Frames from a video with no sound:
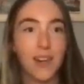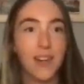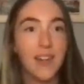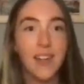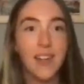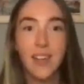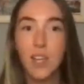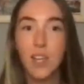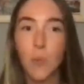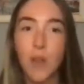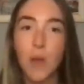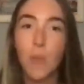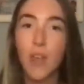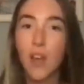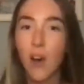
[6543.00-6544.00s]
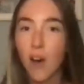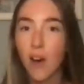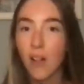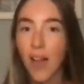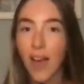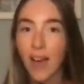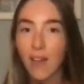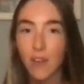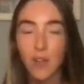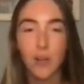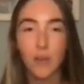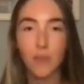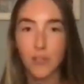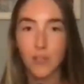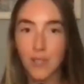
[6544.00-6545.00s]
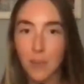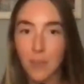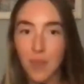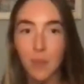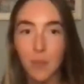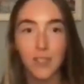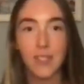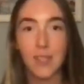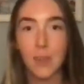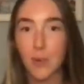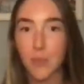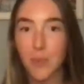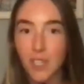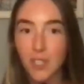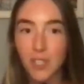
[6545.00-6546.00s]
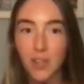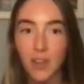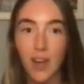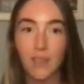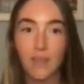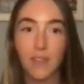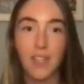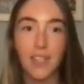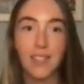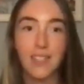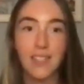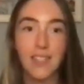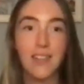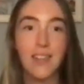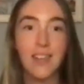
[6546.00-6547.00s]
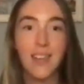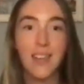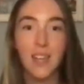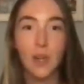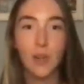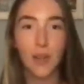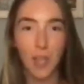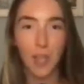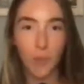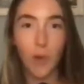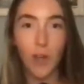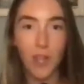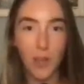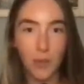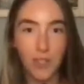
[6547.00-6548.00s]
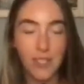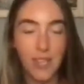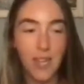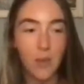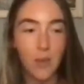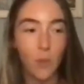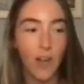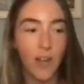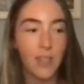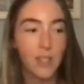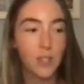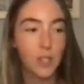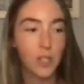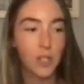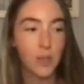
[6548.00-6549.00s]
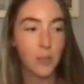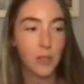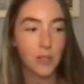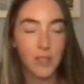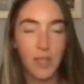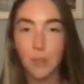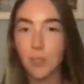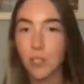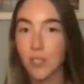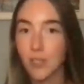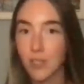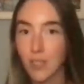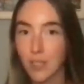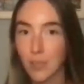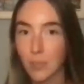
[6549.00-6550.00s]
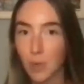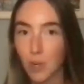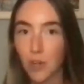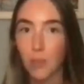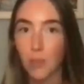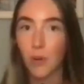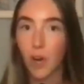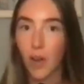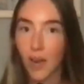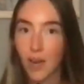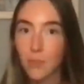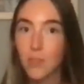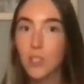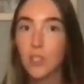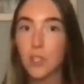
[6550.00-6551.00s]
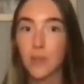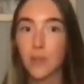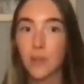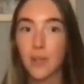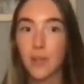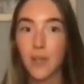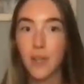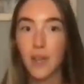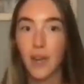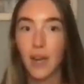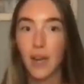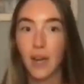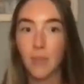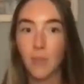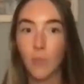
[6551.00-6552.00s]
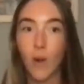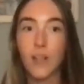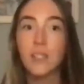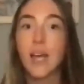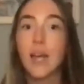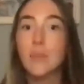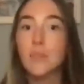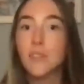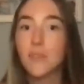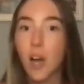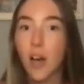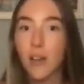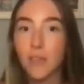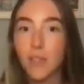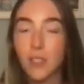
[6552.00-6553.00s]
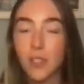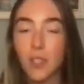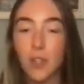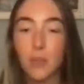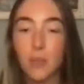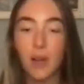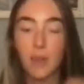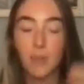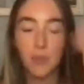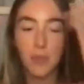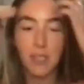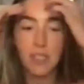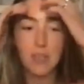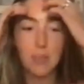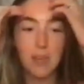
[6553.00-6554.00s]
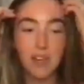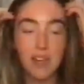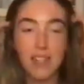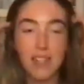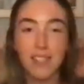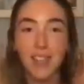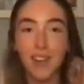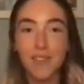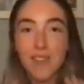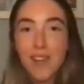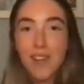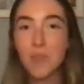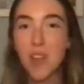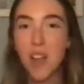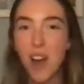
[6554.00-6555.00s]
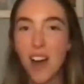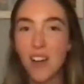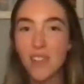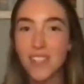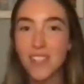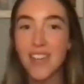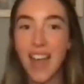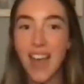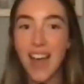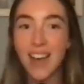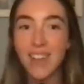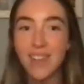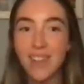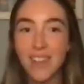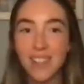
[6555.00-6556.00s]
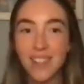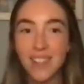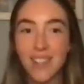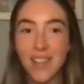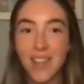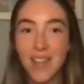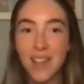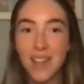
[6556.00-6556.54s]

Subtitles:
or, we all have, or, for some people it's separation conflicts. And, like what you were saying, what has your perception since birth primed you? What types of conflicts are you primed to experience? And I find we often have this